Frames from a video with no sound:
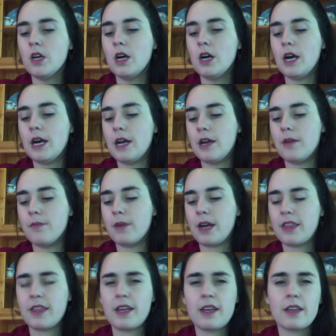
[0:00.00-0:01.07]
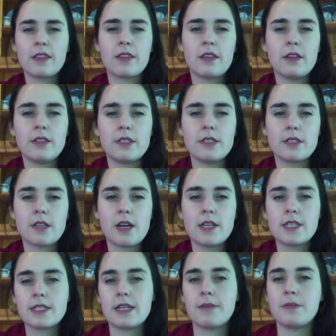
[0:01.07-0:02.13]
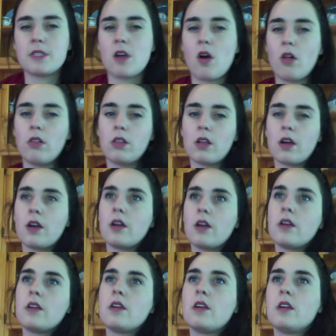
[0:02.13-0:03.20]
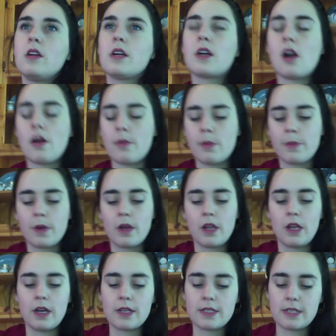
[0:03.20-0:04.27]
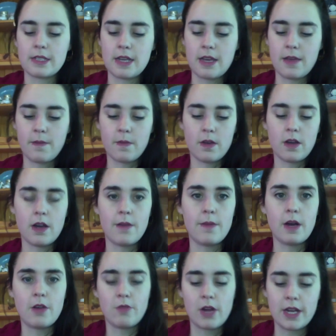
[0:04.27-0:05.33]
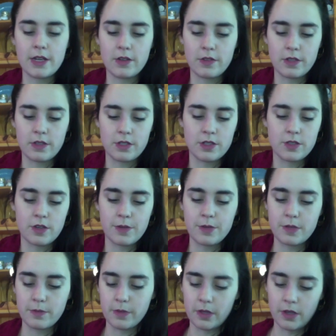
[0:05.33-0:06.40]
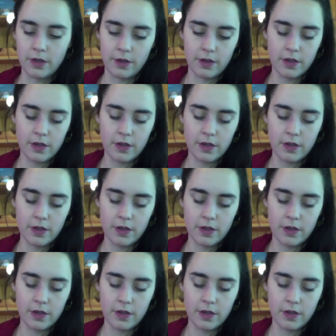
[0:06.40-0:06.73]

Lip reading: I think the designer's name is Olga. Can't remember her last name. I'll write it on the description below.